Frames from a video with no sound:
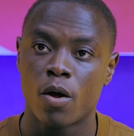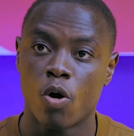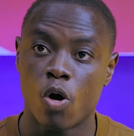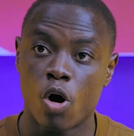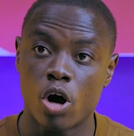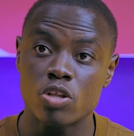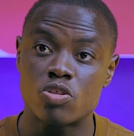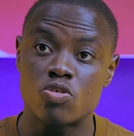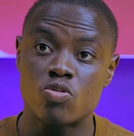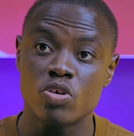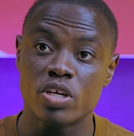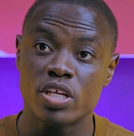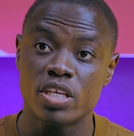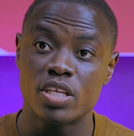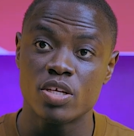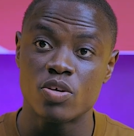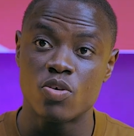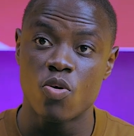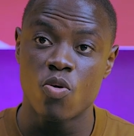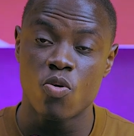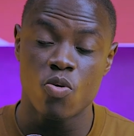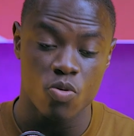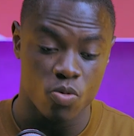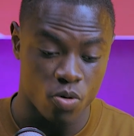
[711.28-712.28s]
O2
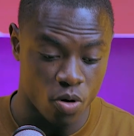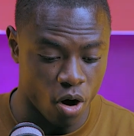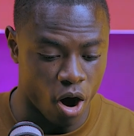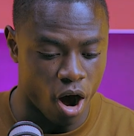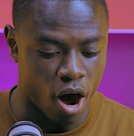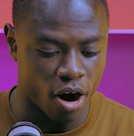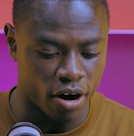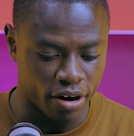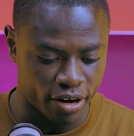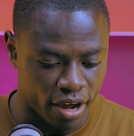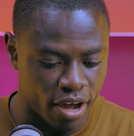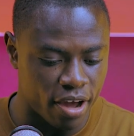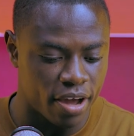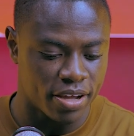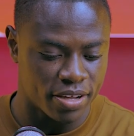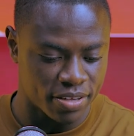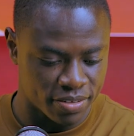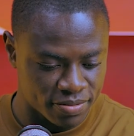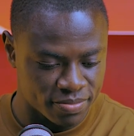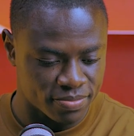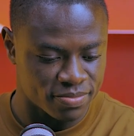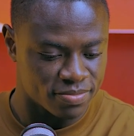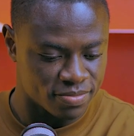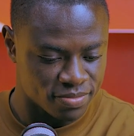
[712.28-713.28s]
Indigo. Okay.
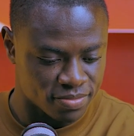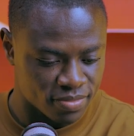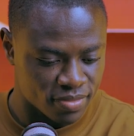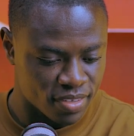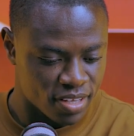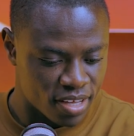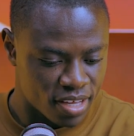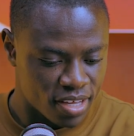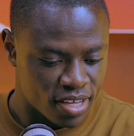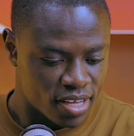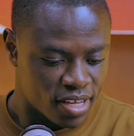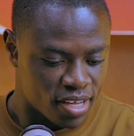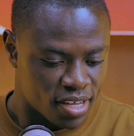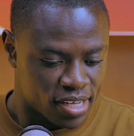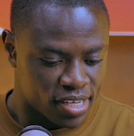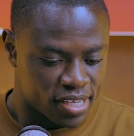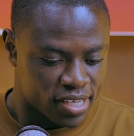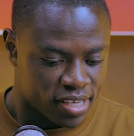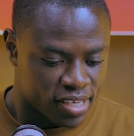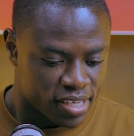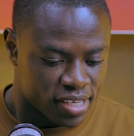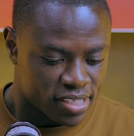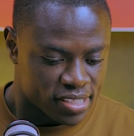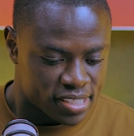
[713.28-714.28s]

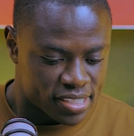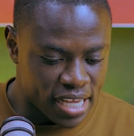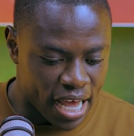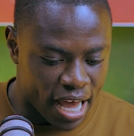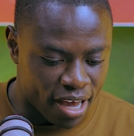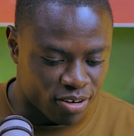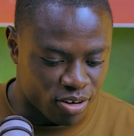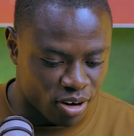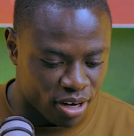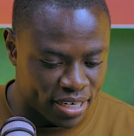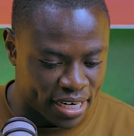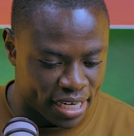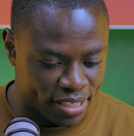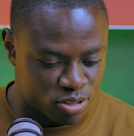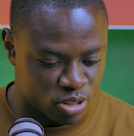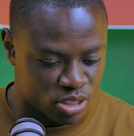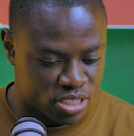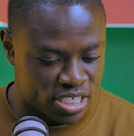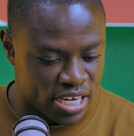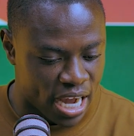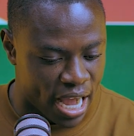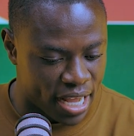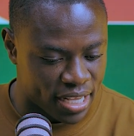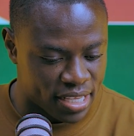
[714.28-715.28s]
Sarkodie to
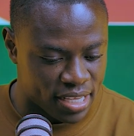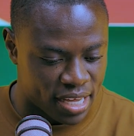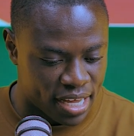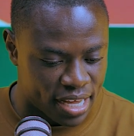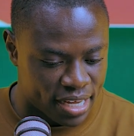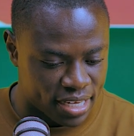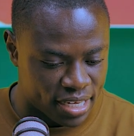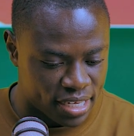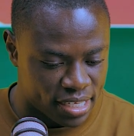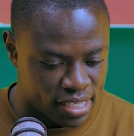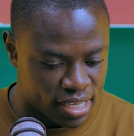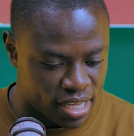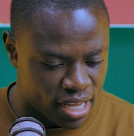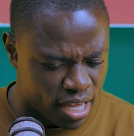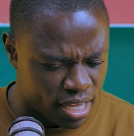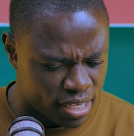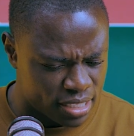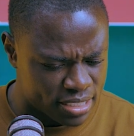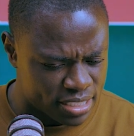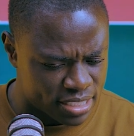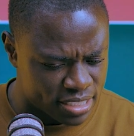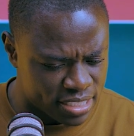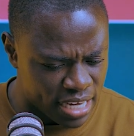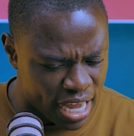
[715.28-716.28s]

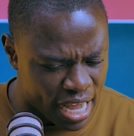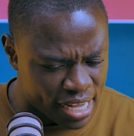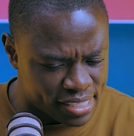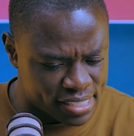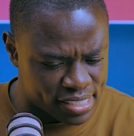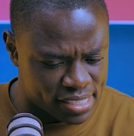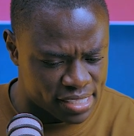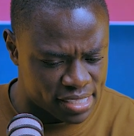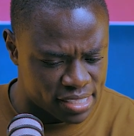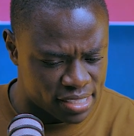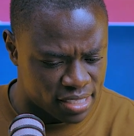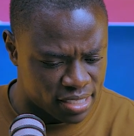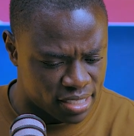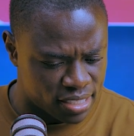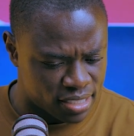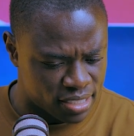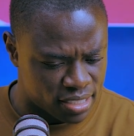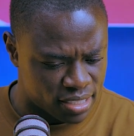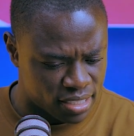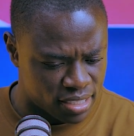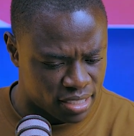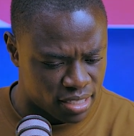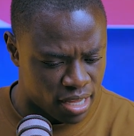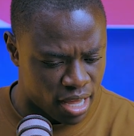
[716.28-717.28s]
chart
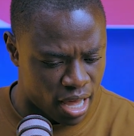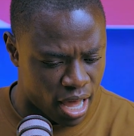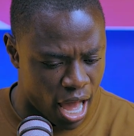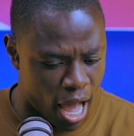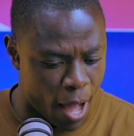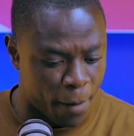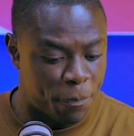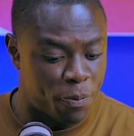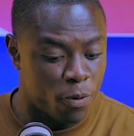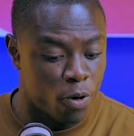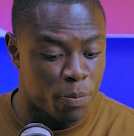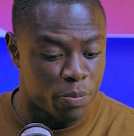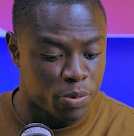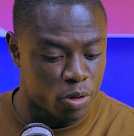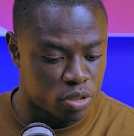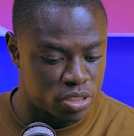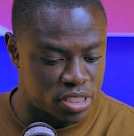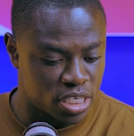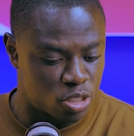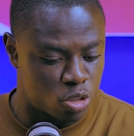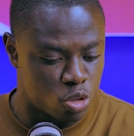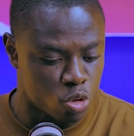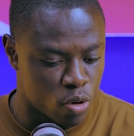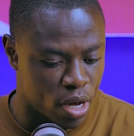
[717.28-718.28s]
Apple
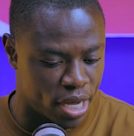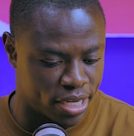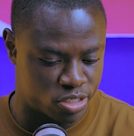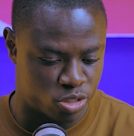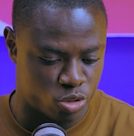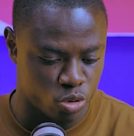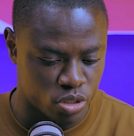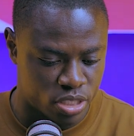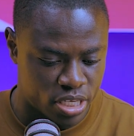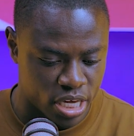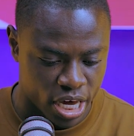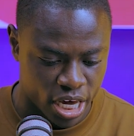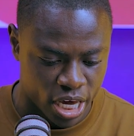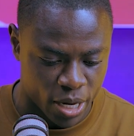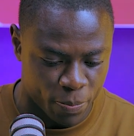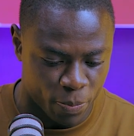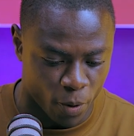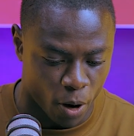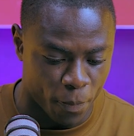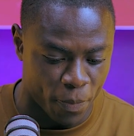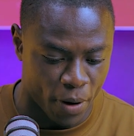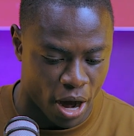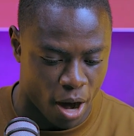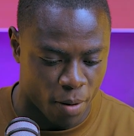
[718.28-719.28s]
Music US UK hip
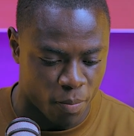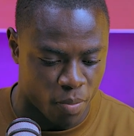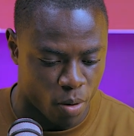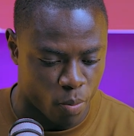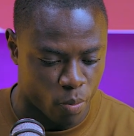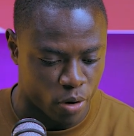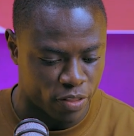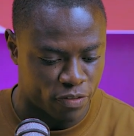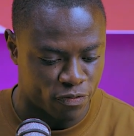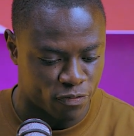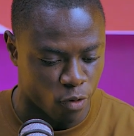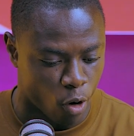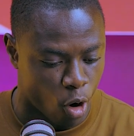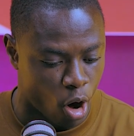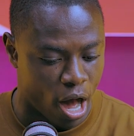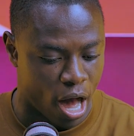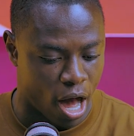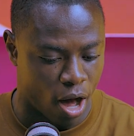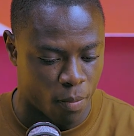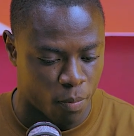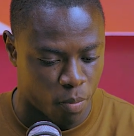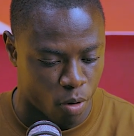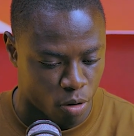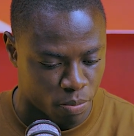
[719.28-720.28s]
hop album with 4
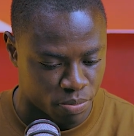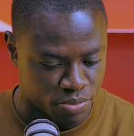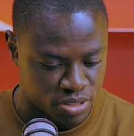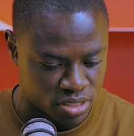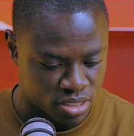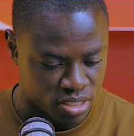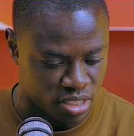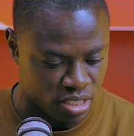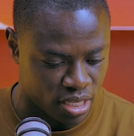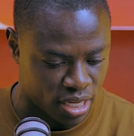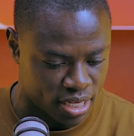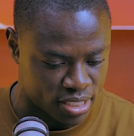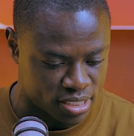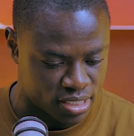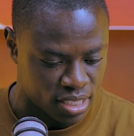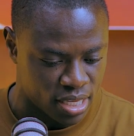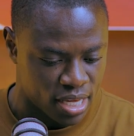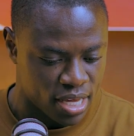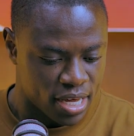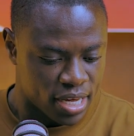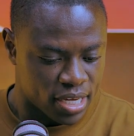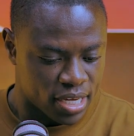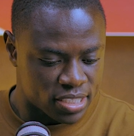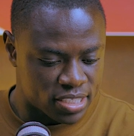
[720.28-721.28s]
albums. Yes.
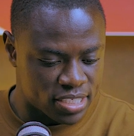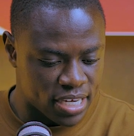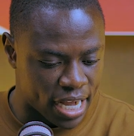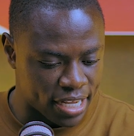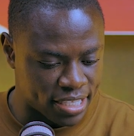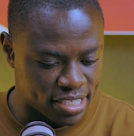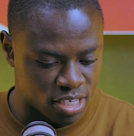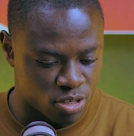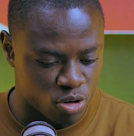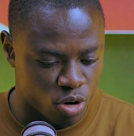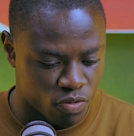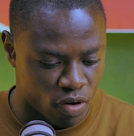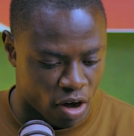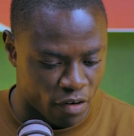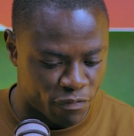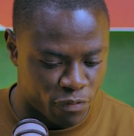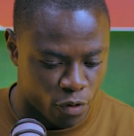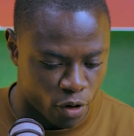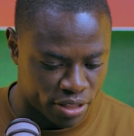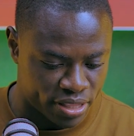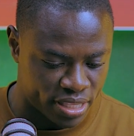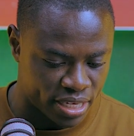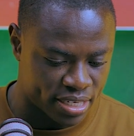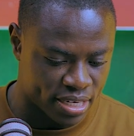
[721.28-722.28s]
Chart in over
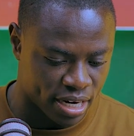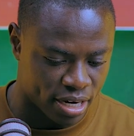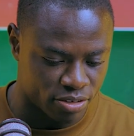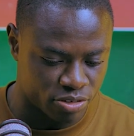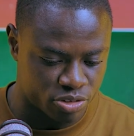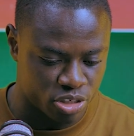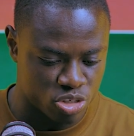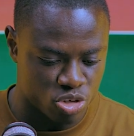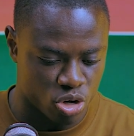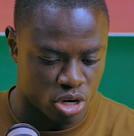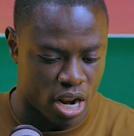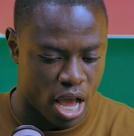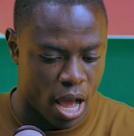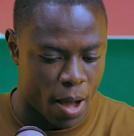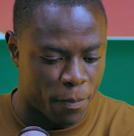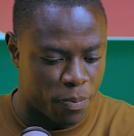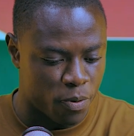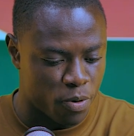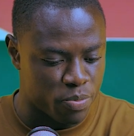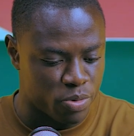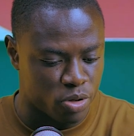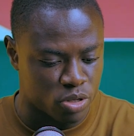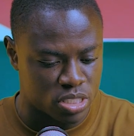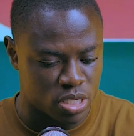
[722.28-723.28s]
40 countries on
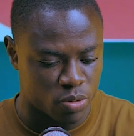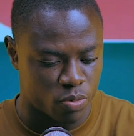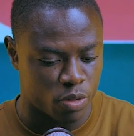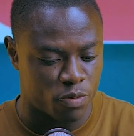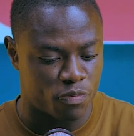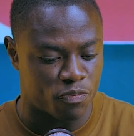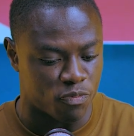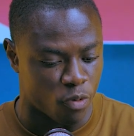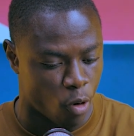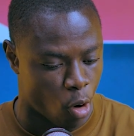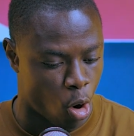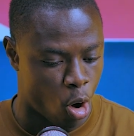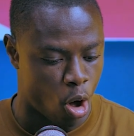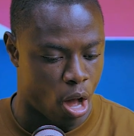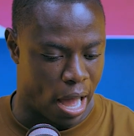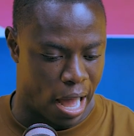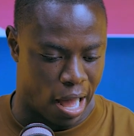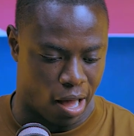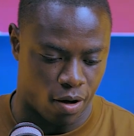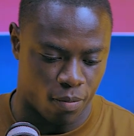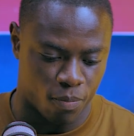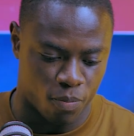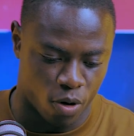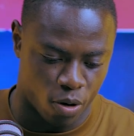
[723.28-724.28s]
Apple Music with 4
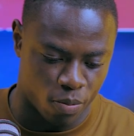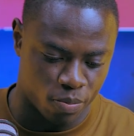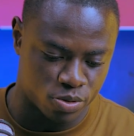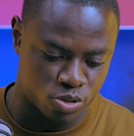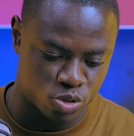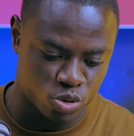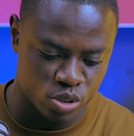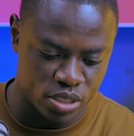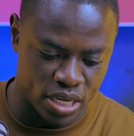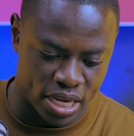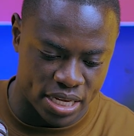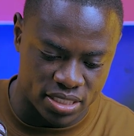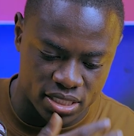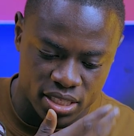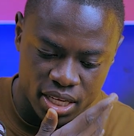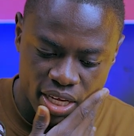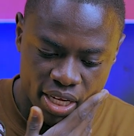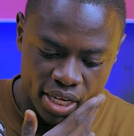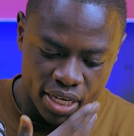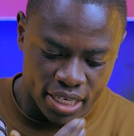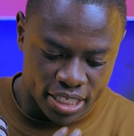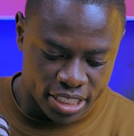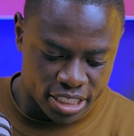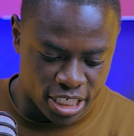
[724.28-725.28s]
albums. So yes,
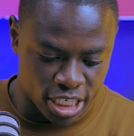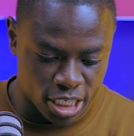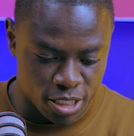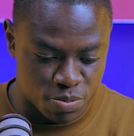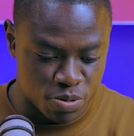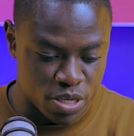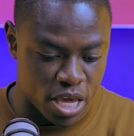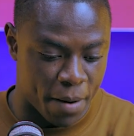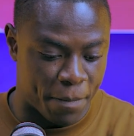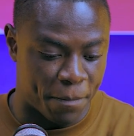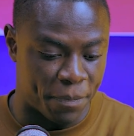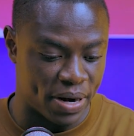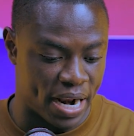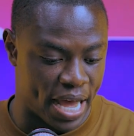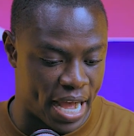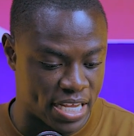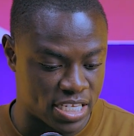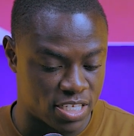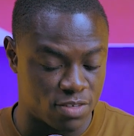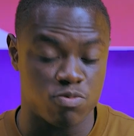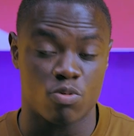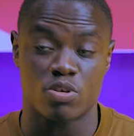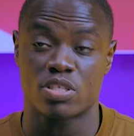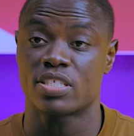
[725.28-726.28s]
this be a
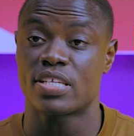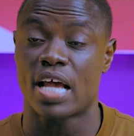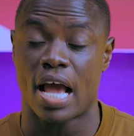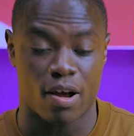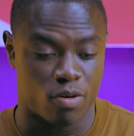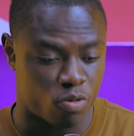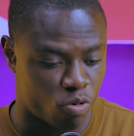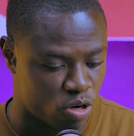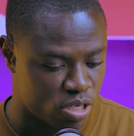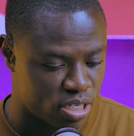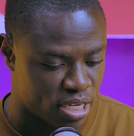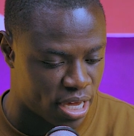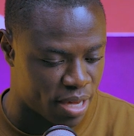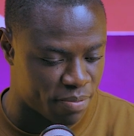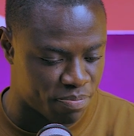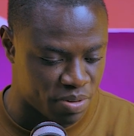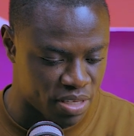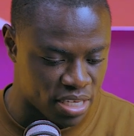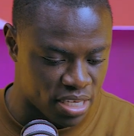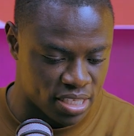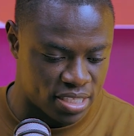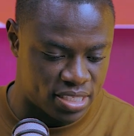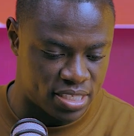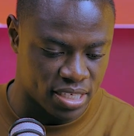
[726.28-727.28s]
plus for Sarkodie
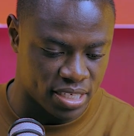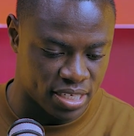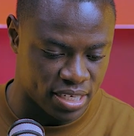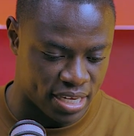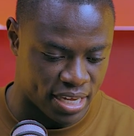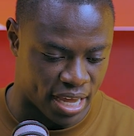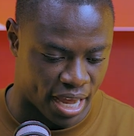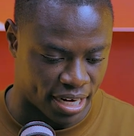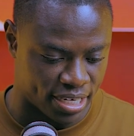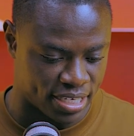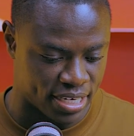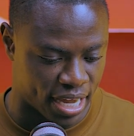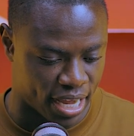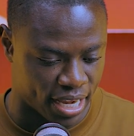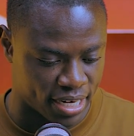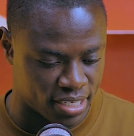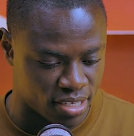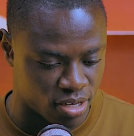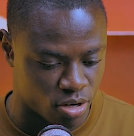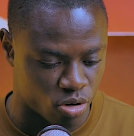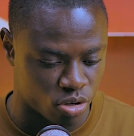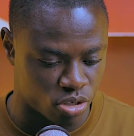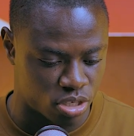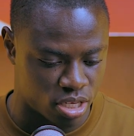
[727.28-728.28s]
BET and the
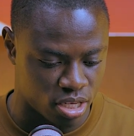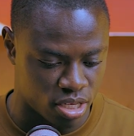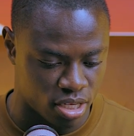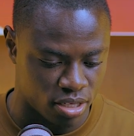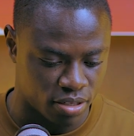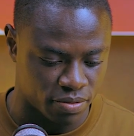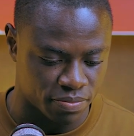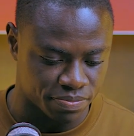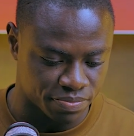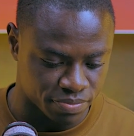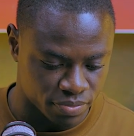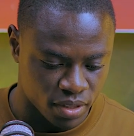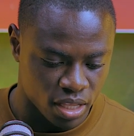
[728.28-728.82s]
idea. Okay.